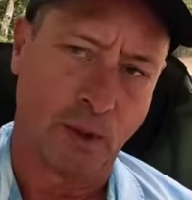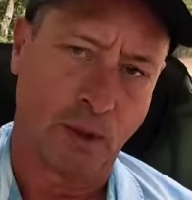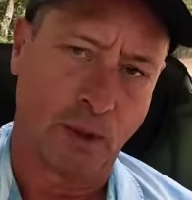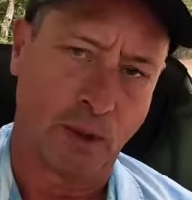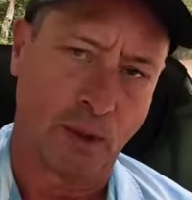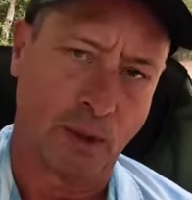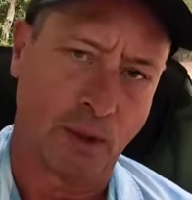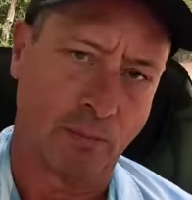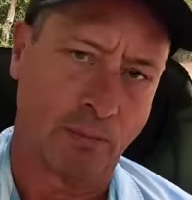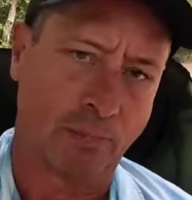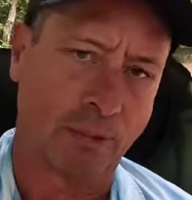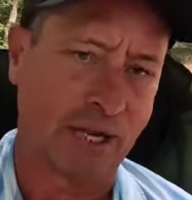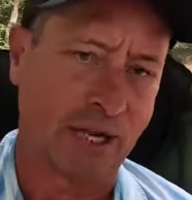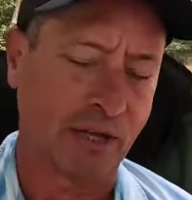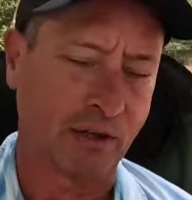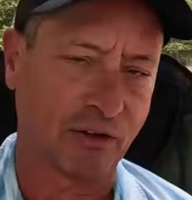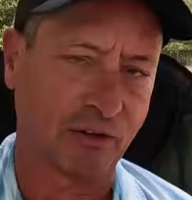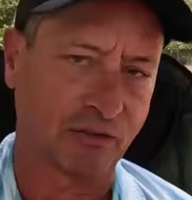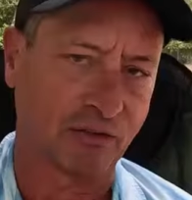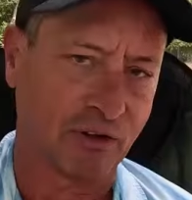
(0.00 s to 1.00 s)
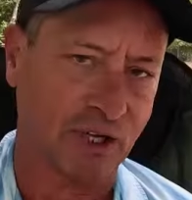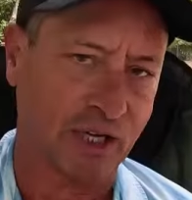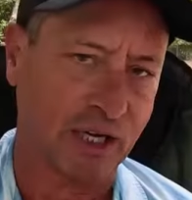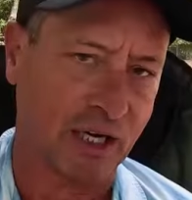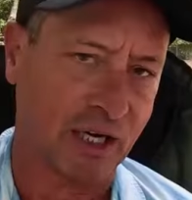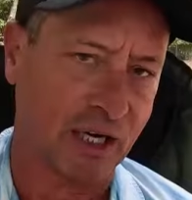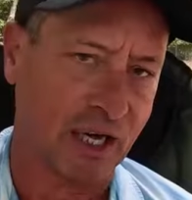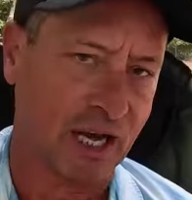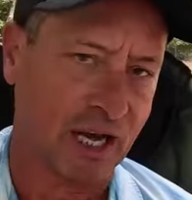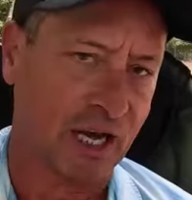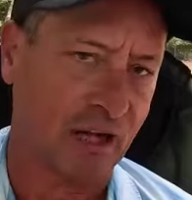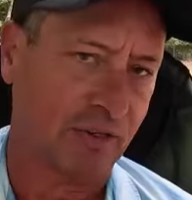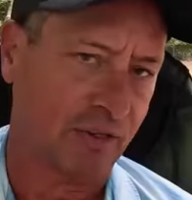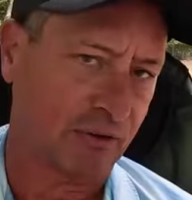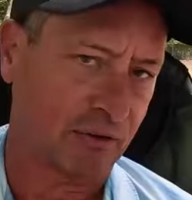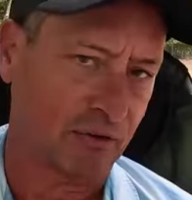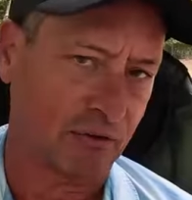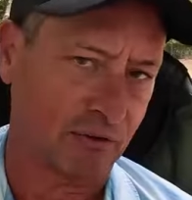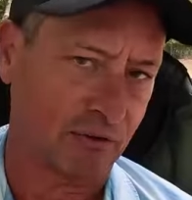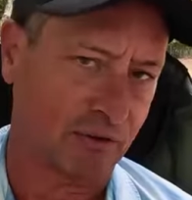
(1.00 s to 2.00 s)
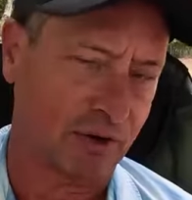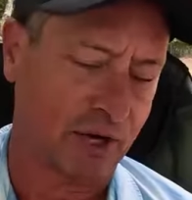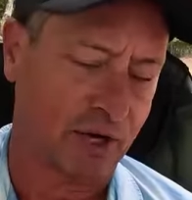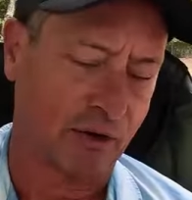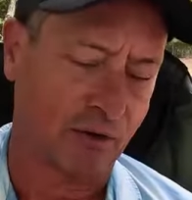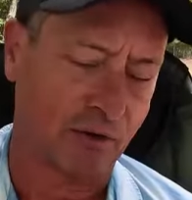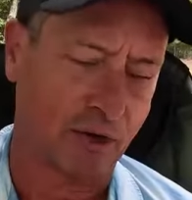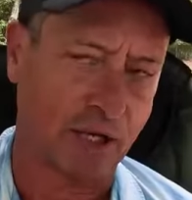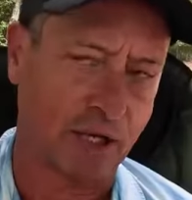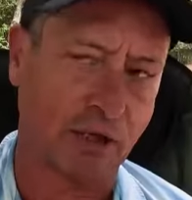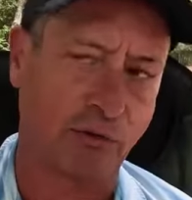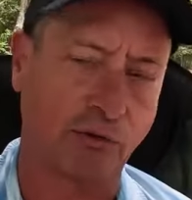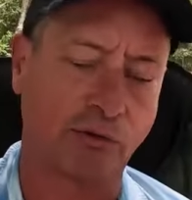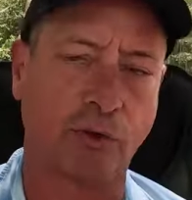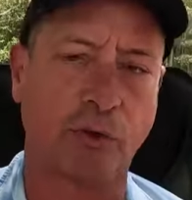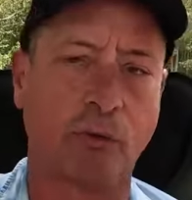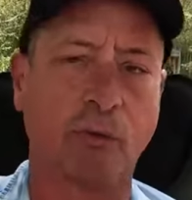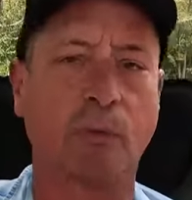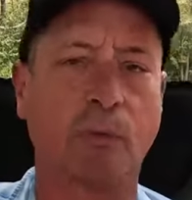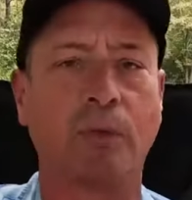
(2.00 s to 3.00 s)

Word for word: uh, Palestine, Athens direction.